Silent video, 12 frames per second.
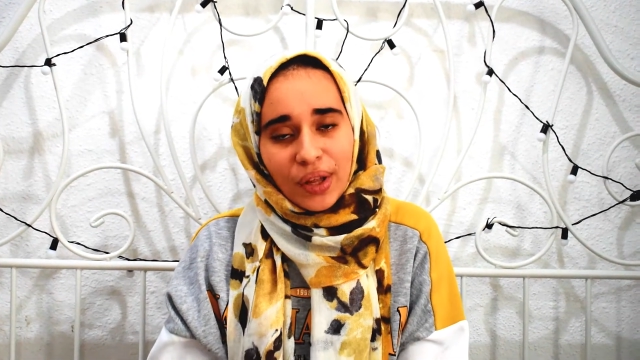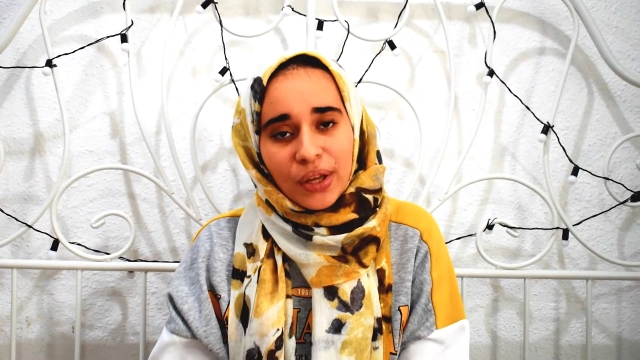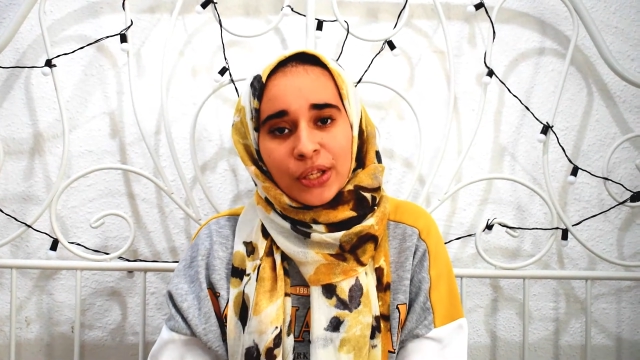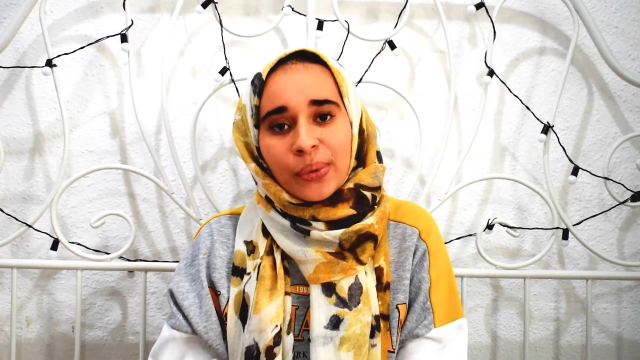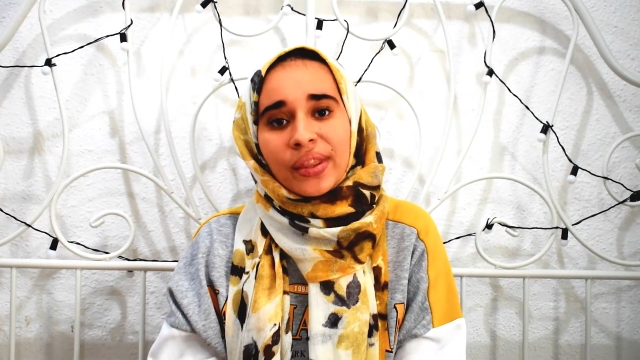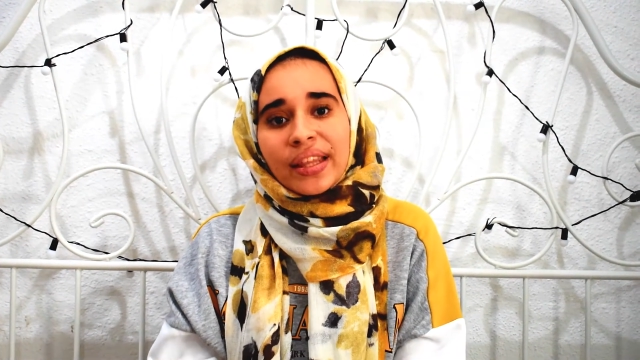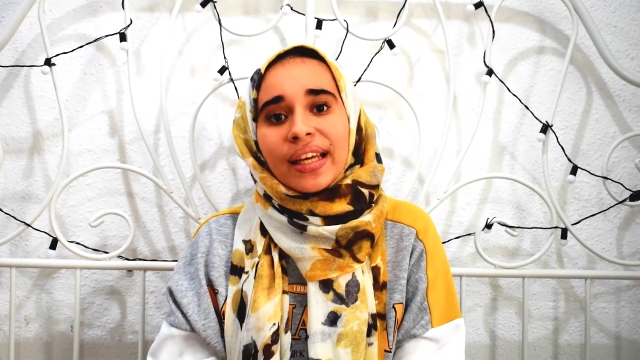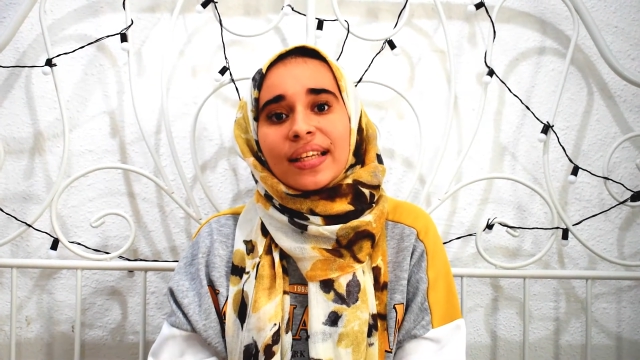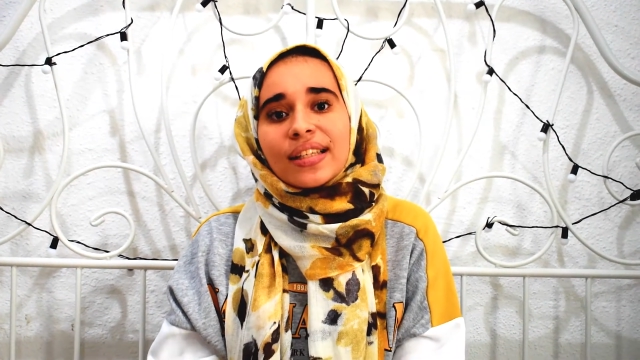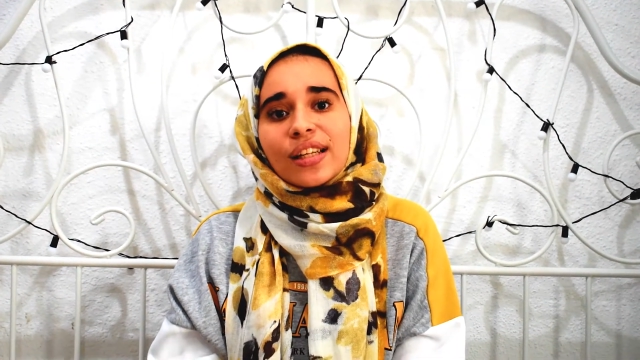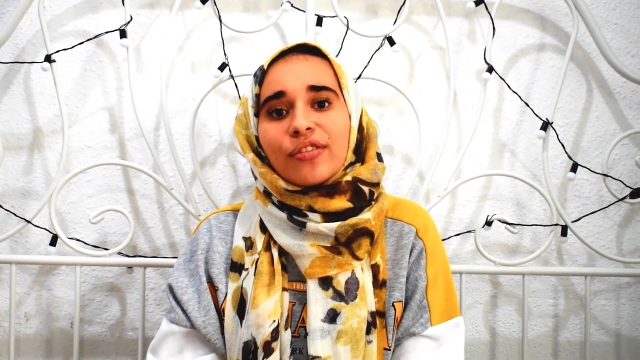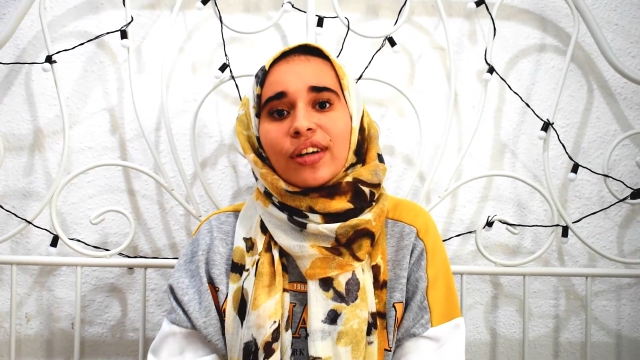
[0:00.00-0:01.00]
So these
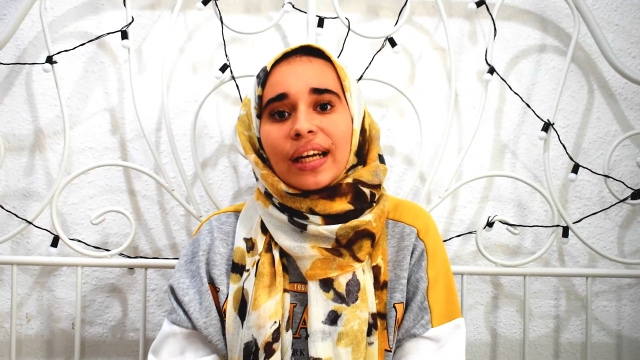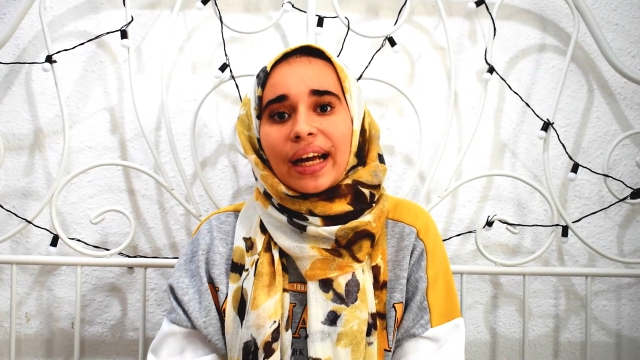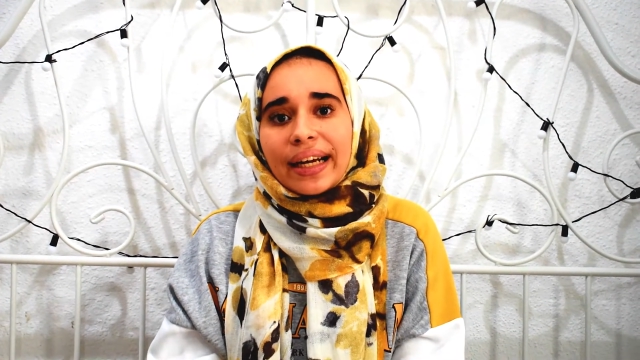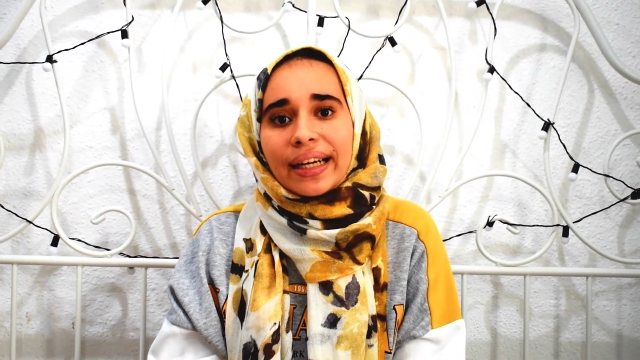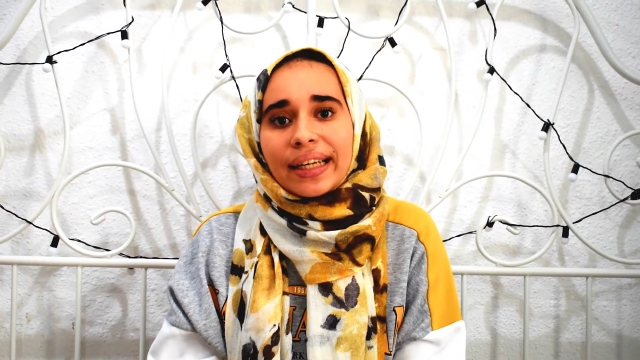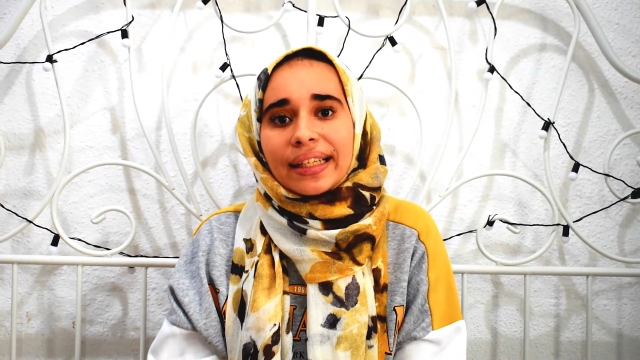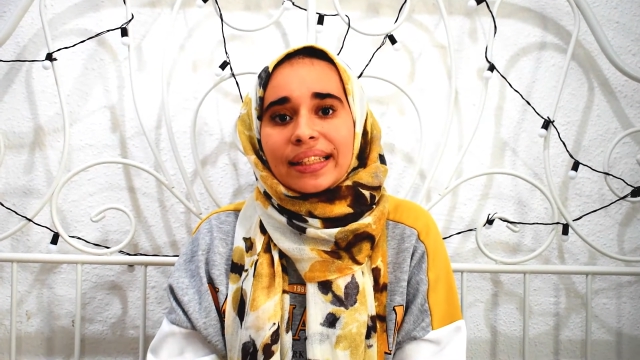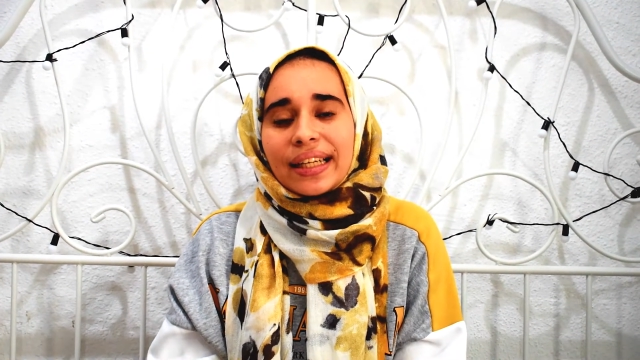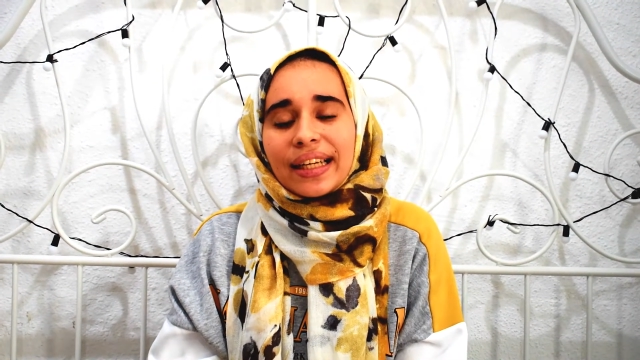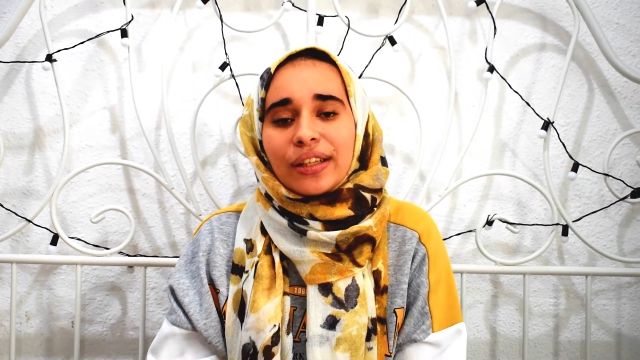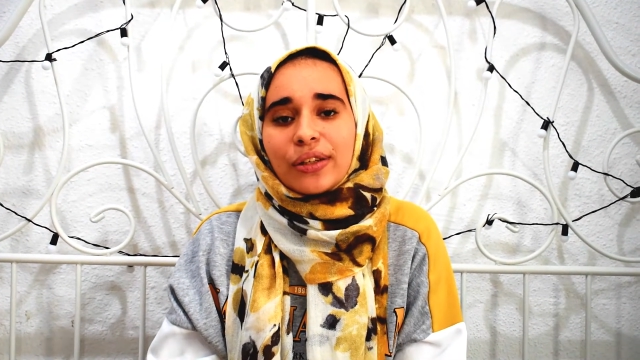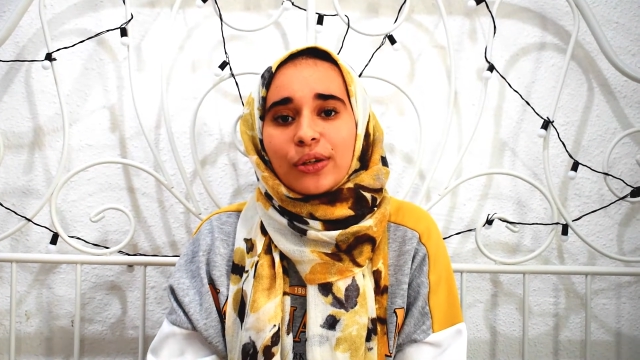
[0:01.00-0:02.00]
silver linings,
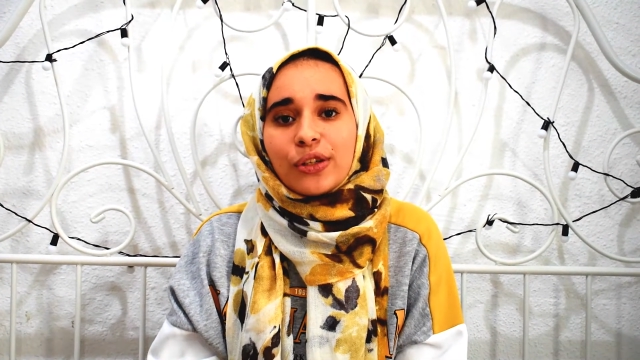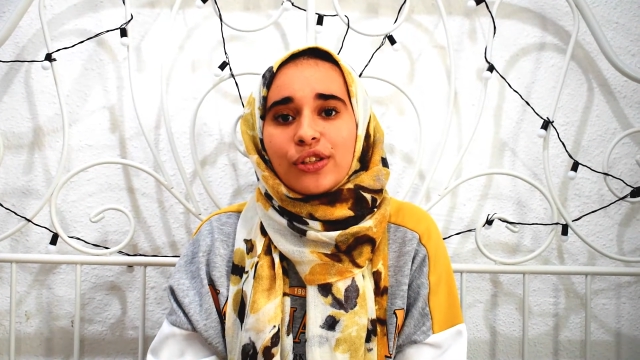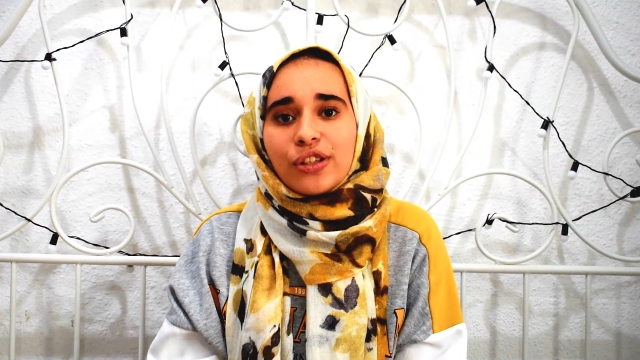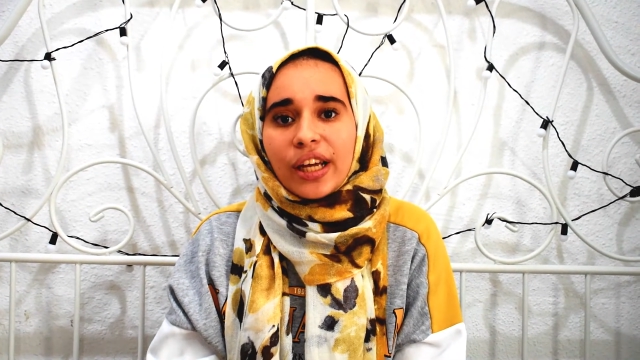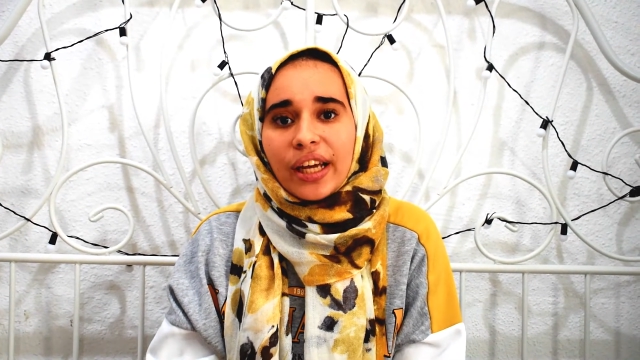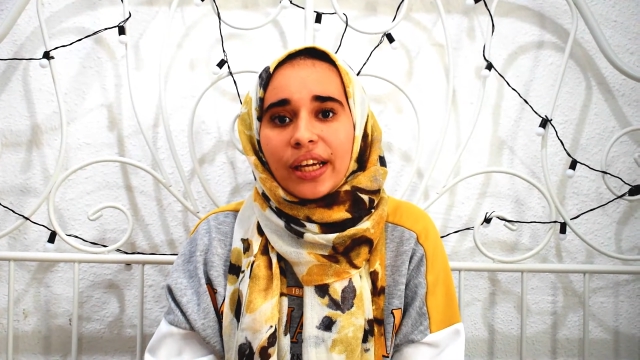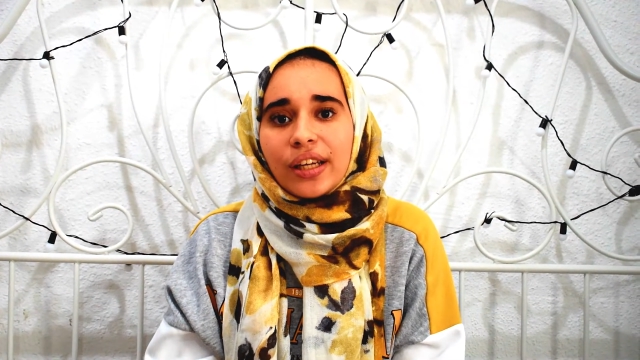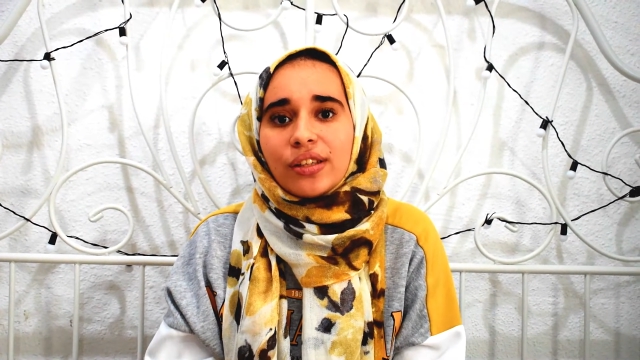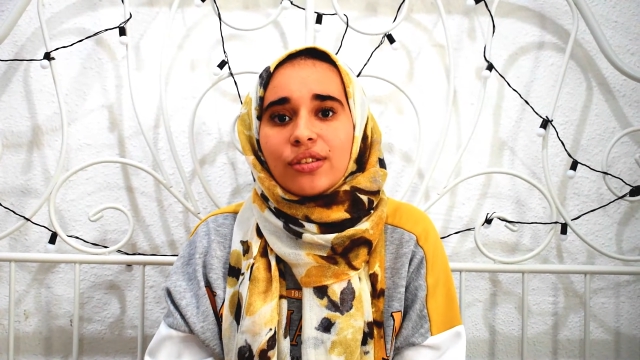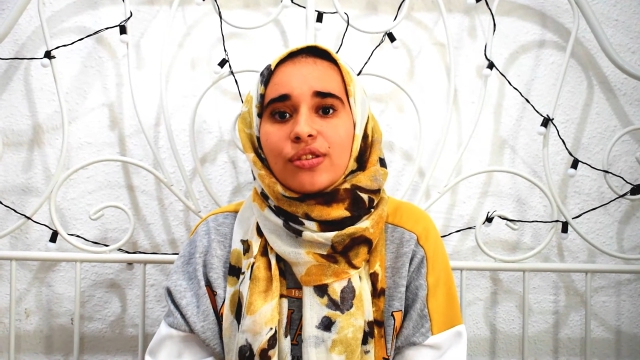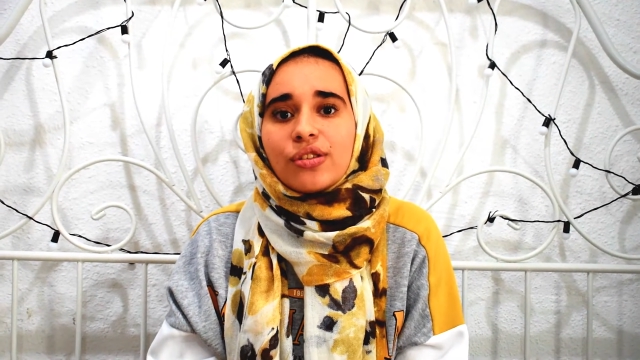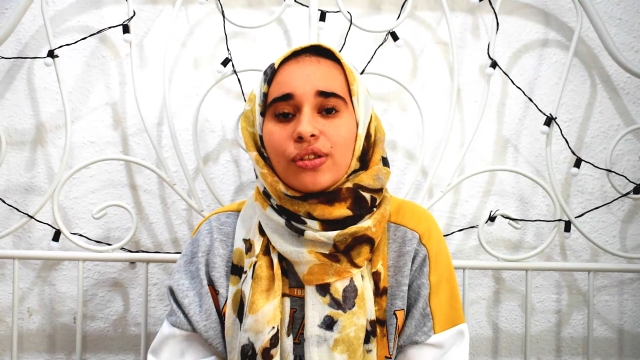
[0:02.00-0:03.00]
it could change